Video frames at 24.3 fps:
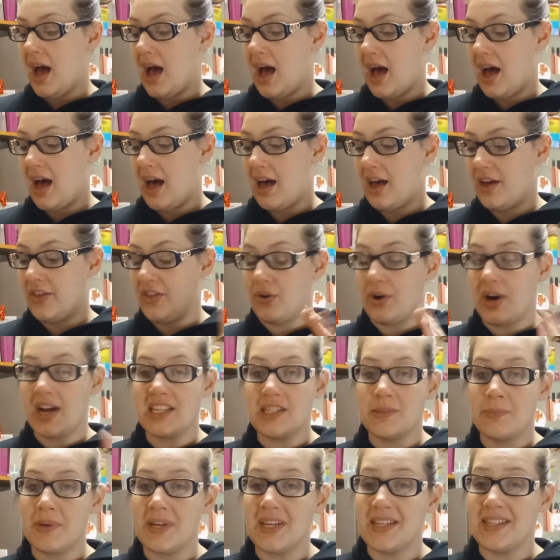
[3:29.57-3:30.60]
Uh, the
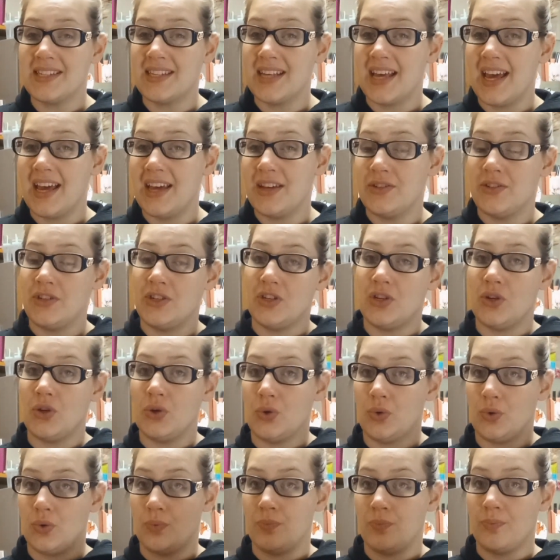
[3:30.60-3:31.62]
recipe said
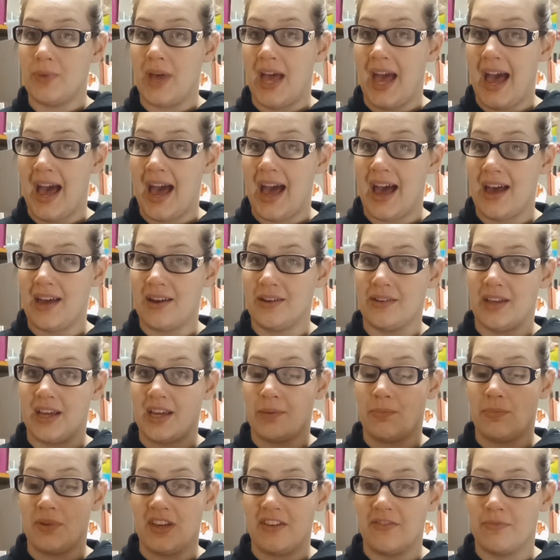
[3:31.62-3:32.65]
to add
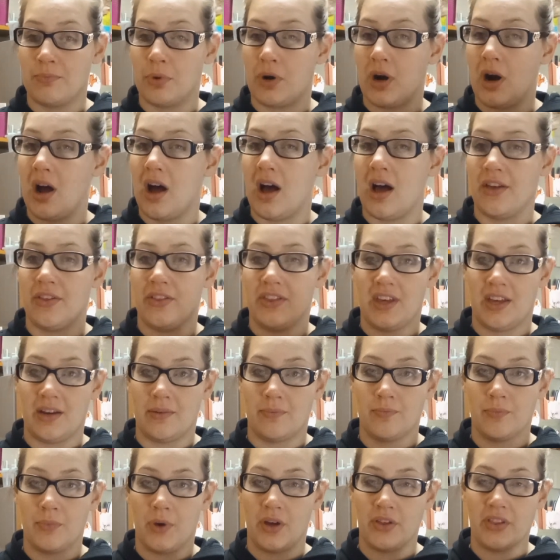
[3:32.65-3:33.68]
like beef broth
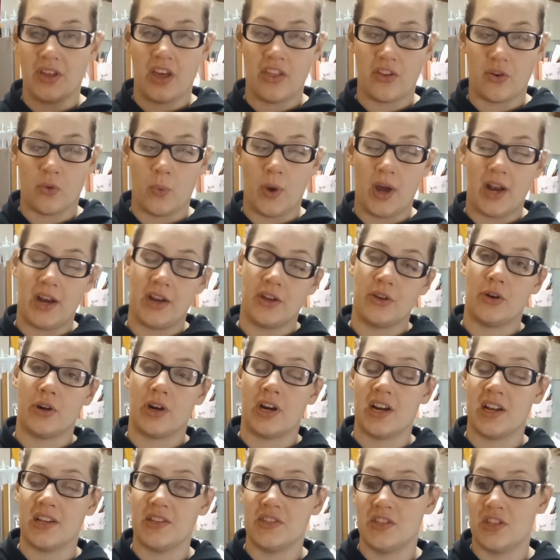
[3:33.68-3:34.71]
and all the other wet
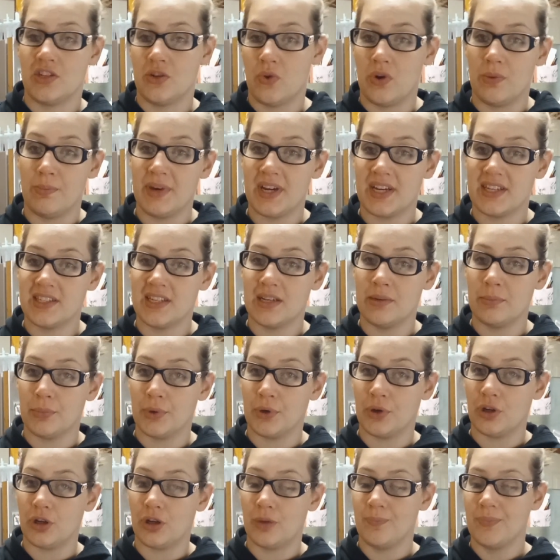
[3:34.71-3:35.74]
ingredients into a mixing
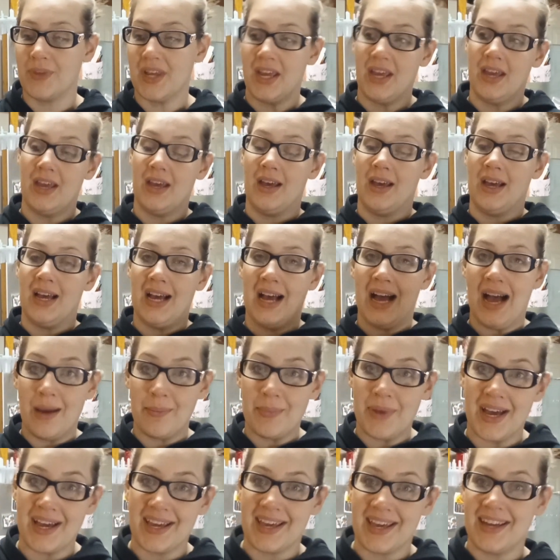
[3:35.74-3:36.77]
bowl. I'm
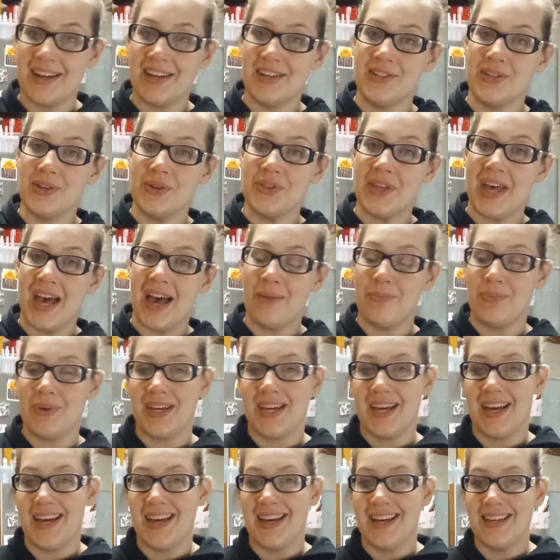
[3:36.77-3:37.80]
not gonna do that
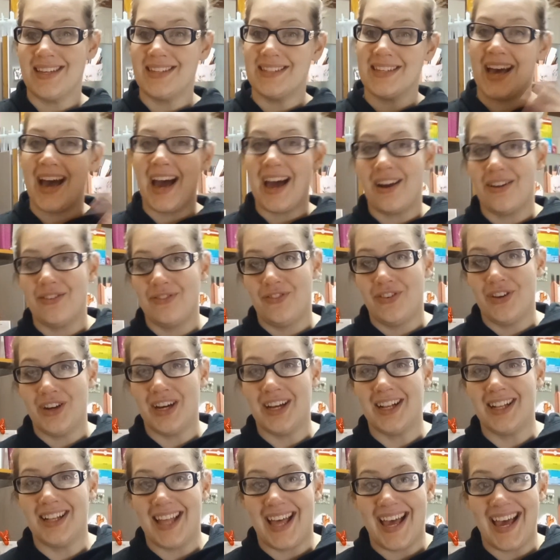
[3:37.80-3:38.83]
because I don't
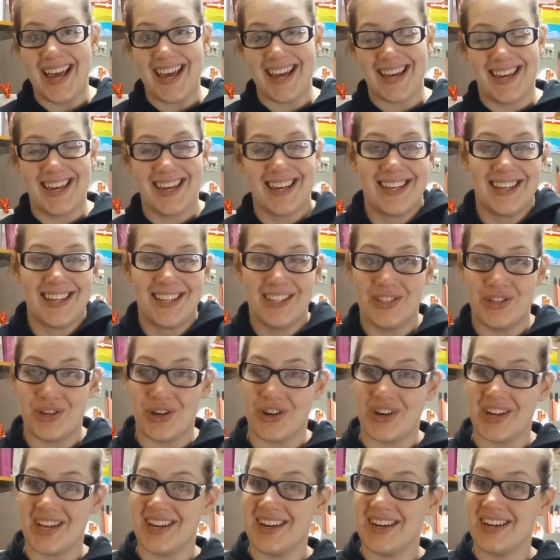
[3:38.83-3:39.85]
feel like
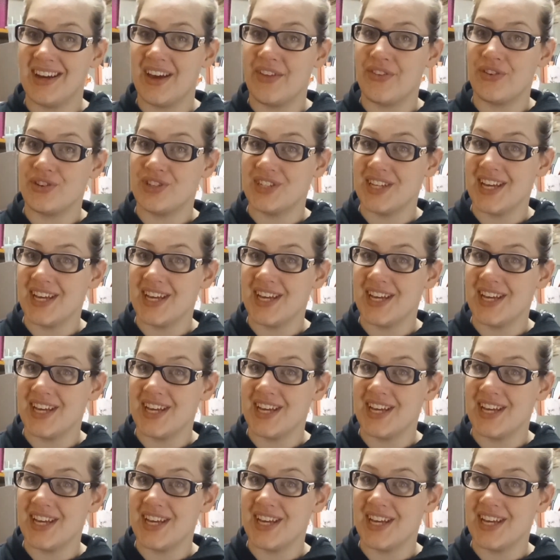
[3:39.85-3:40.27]
dirtying another